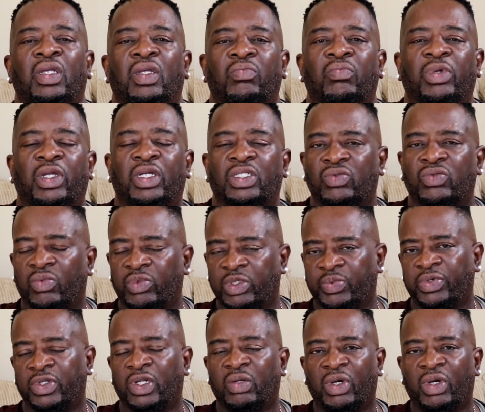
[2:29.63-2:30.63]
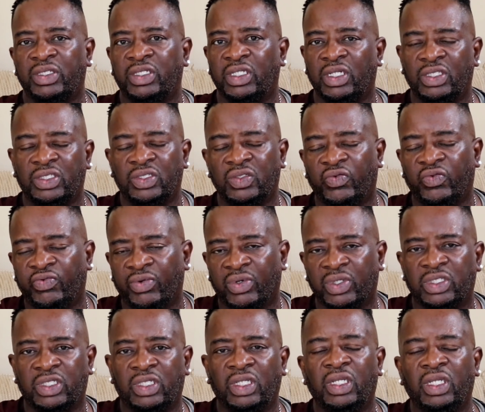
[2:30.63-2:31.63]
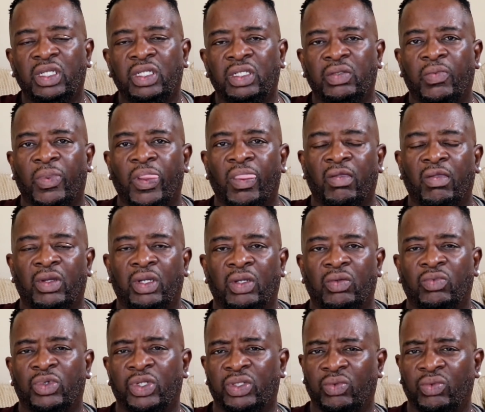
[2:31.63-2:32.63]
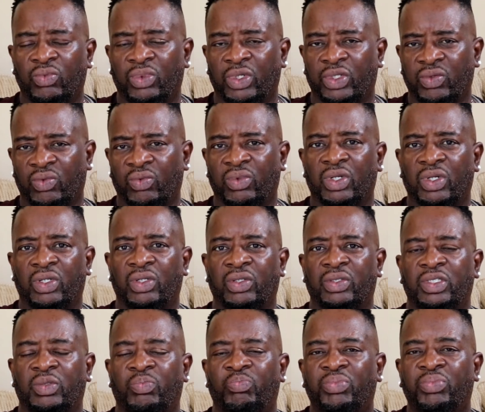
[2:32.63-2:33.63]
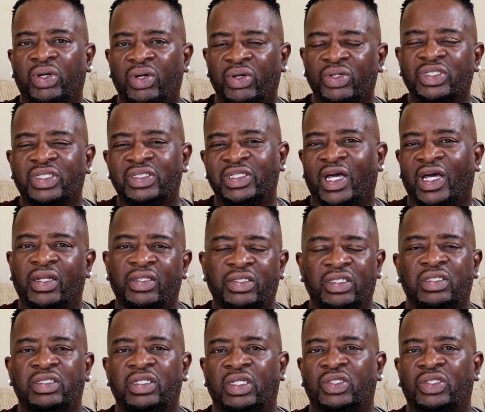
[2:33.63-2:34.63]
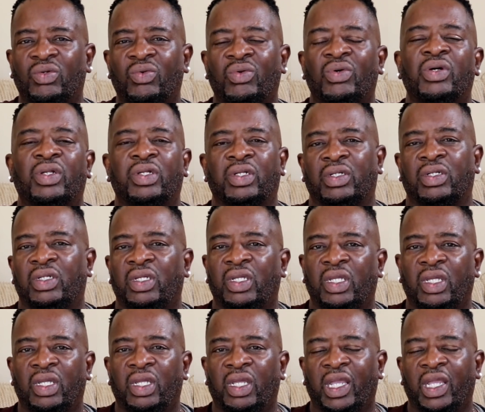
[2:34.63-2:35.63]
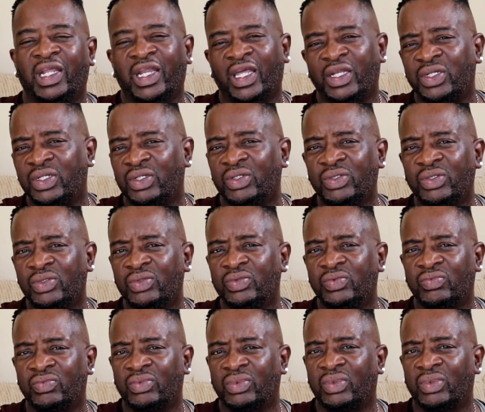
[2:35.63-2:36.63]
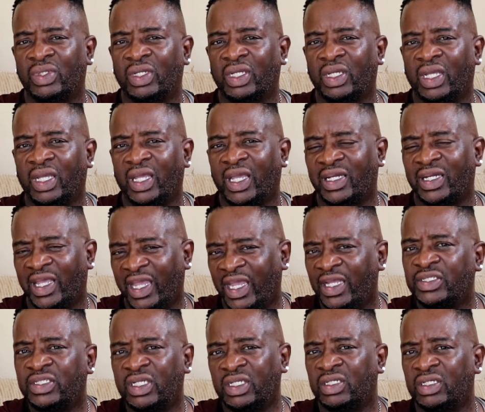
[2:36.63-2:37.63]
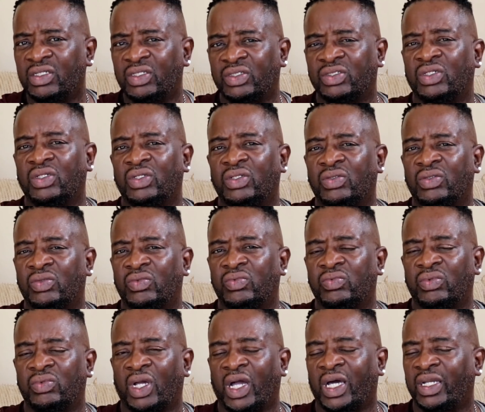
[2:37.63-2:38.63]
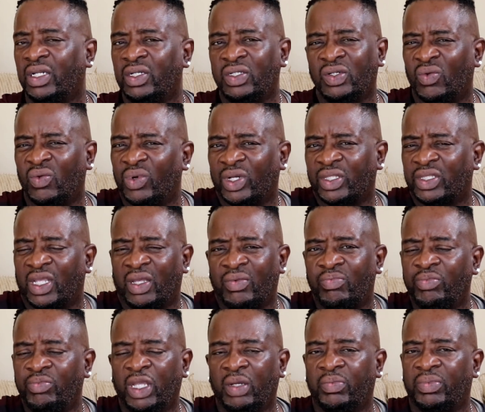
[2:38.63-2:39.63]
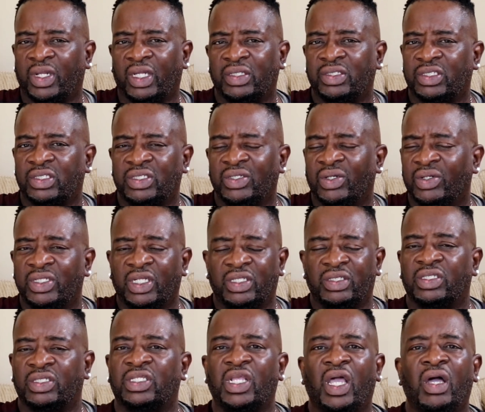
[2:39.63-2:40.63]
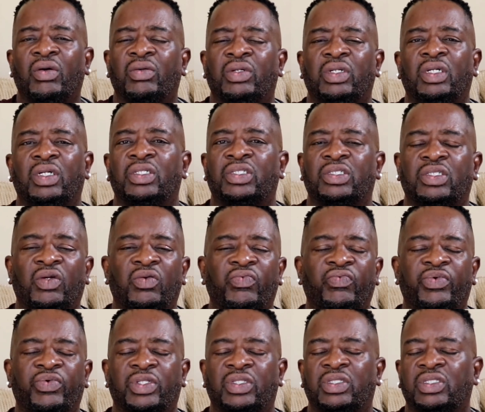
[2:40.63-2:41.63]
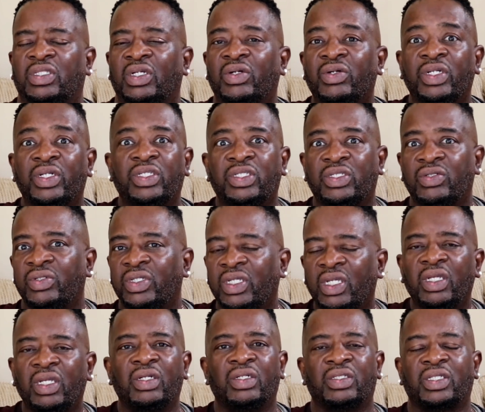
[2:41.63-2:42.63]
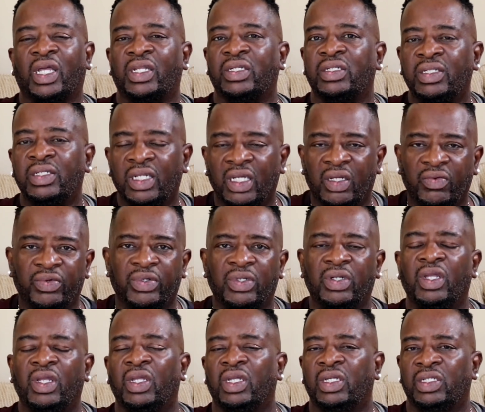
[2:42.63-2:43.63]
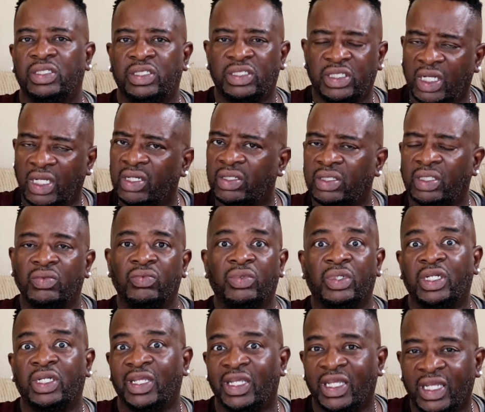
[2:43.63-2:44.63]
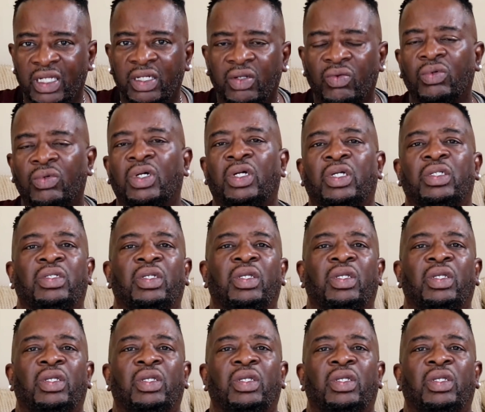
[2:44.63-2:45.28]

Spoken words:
because what was put on my DD-214 were the words personality disorder. And I knew at 18 years old, I didn't know what that meant, but I just know it didn't sound good. So for 32 years, I never shared it with anyone,